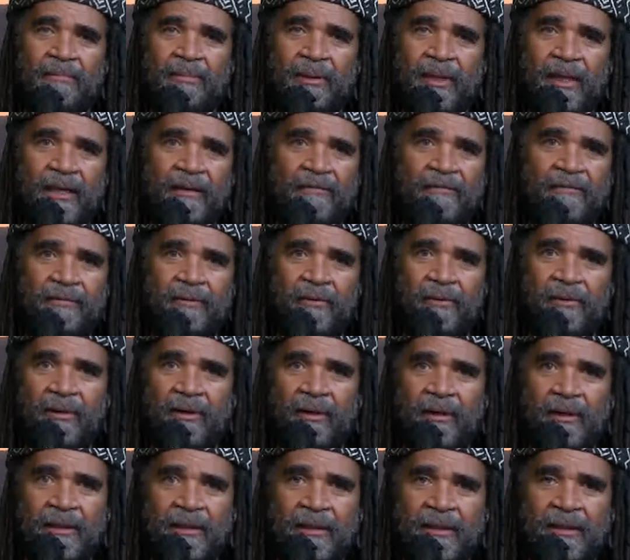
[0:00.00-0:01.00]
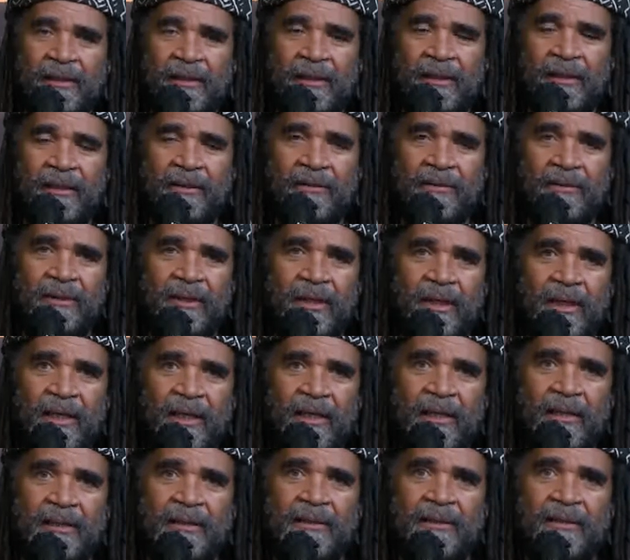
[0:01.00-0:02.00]
and paid for, you know.
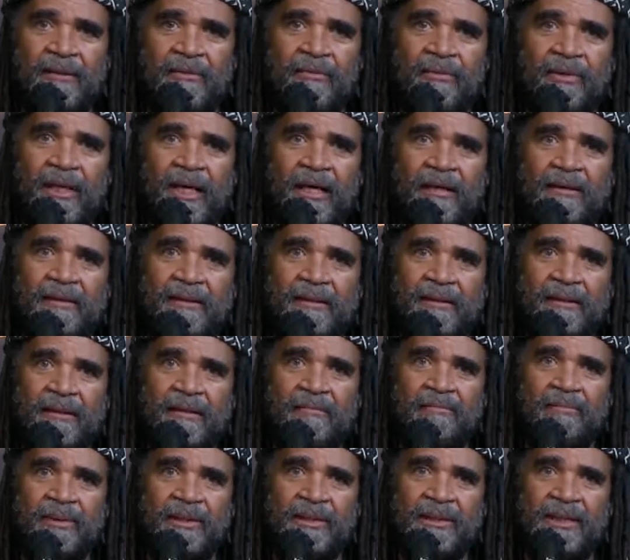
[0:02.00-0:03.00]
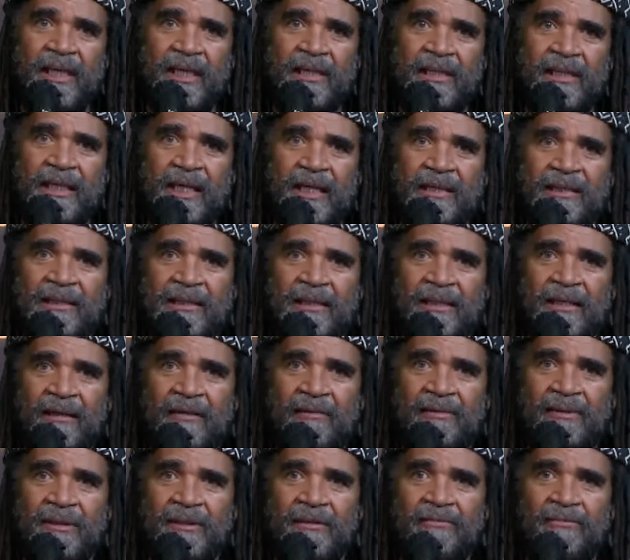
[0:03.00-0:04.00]
So we have to protect
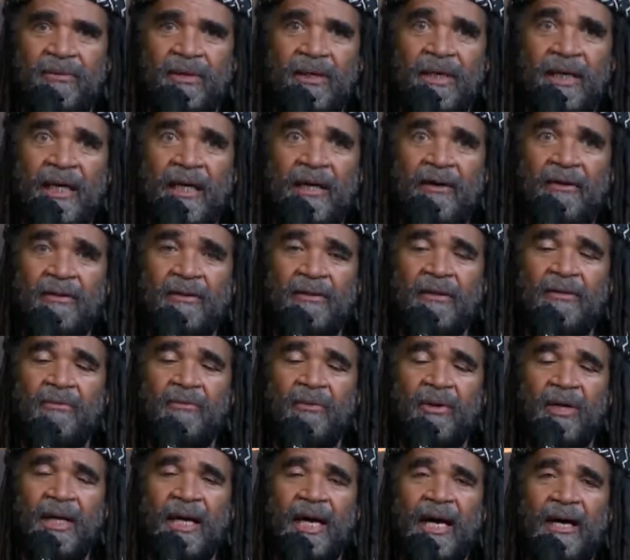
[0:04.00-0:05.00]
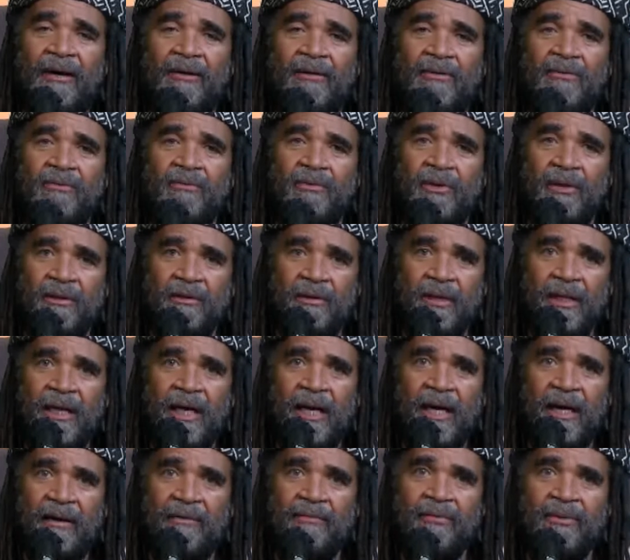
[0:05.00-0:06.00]
ourselves and rely on the real
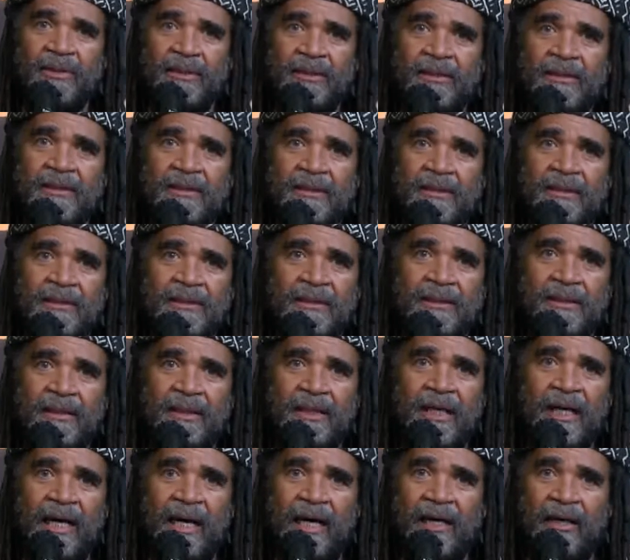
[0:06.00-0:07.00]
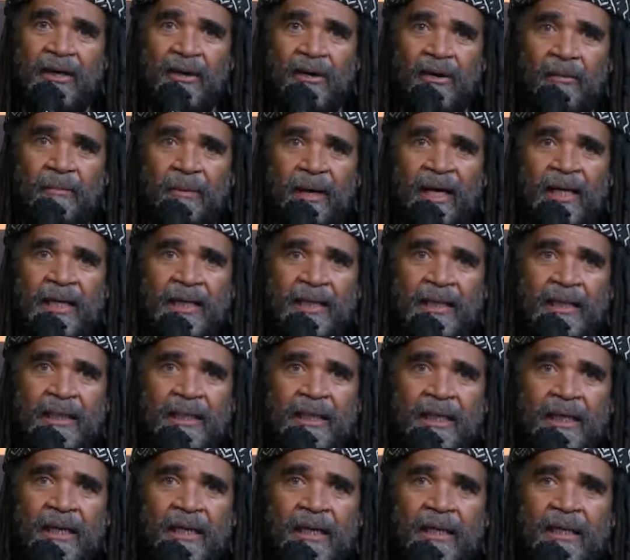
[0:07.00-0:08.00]
God, which is God Almighty.
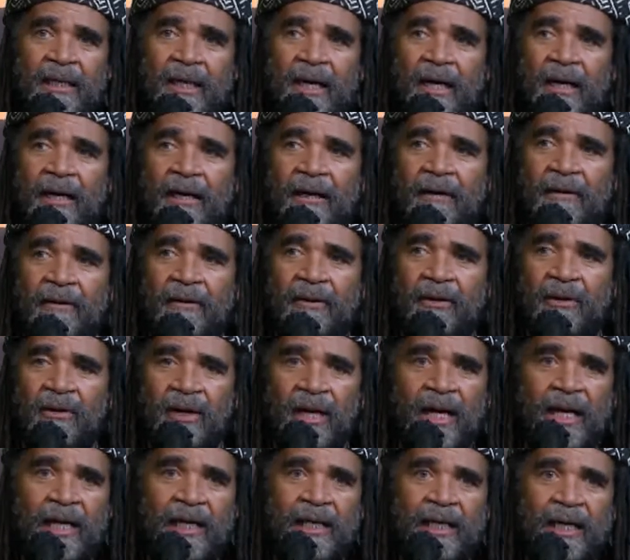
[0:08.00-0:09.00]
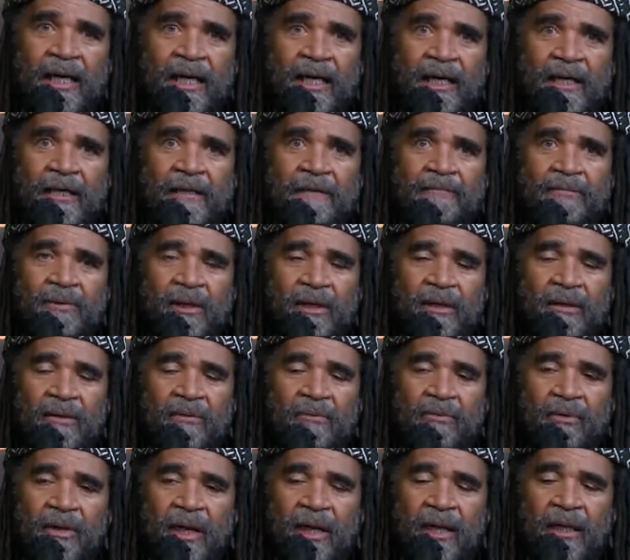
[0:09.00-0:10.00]
Or Allah, or
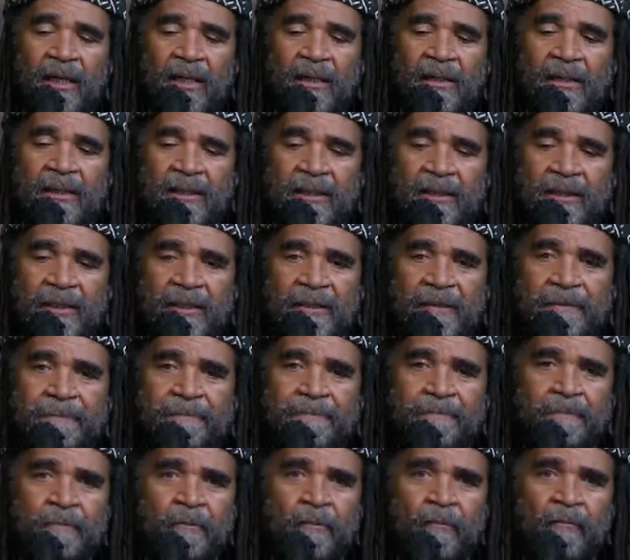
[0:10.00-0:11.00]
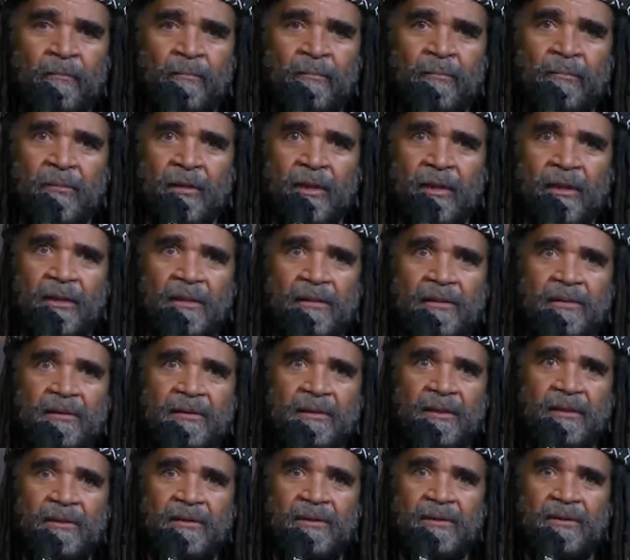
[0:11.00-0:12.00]
Ra,
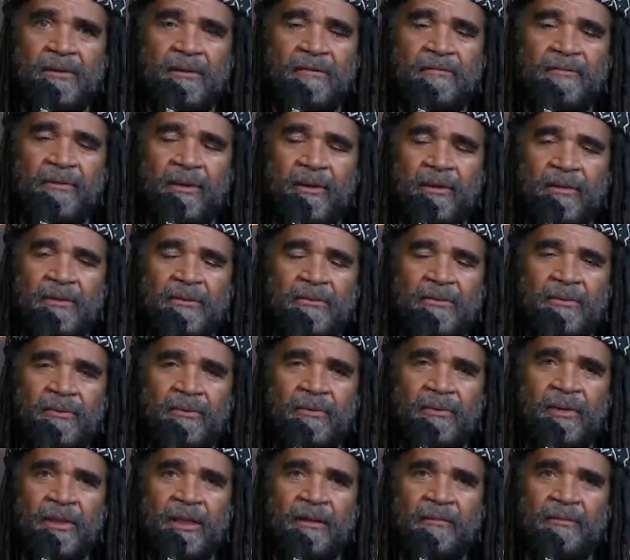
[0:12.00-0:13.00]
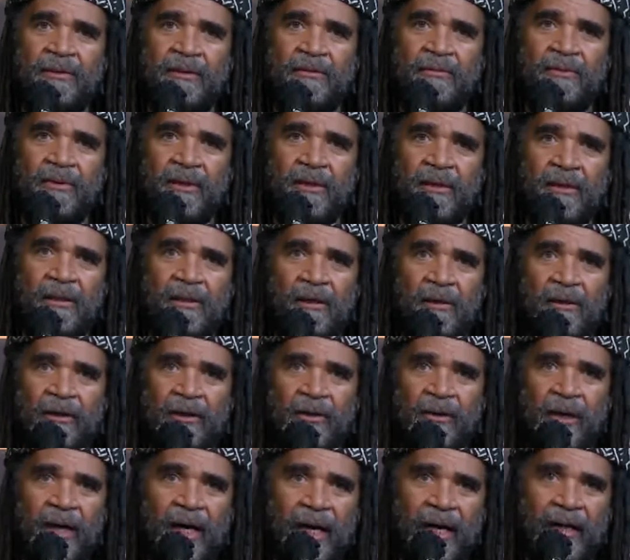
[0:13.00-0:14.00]
the universe, whatever you want to call
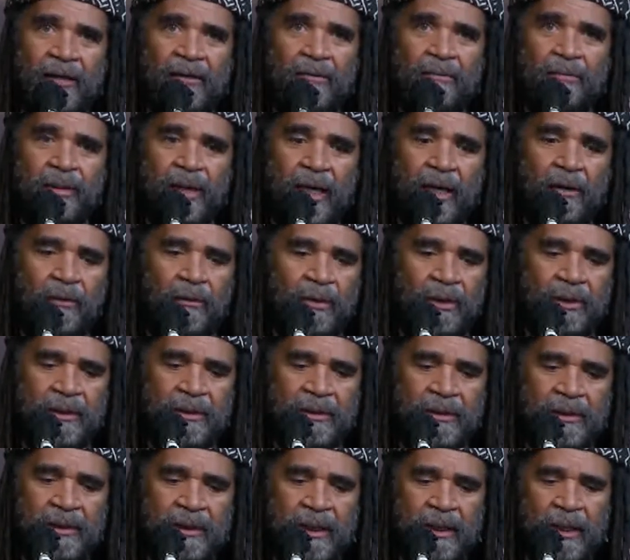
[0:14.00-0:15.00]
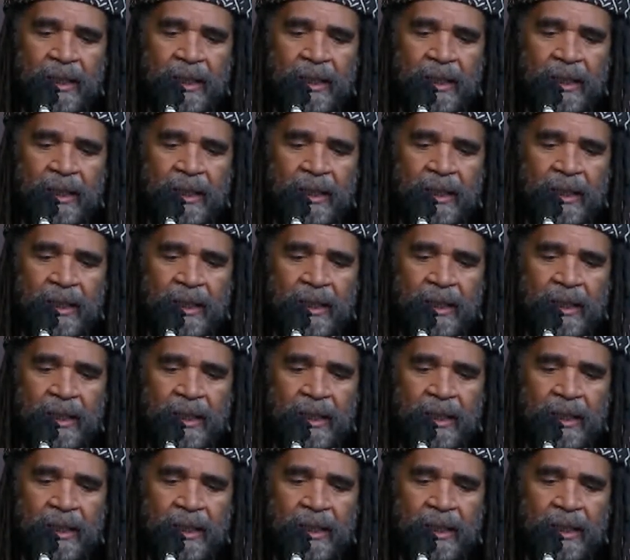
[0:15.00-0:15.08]
your higher powers.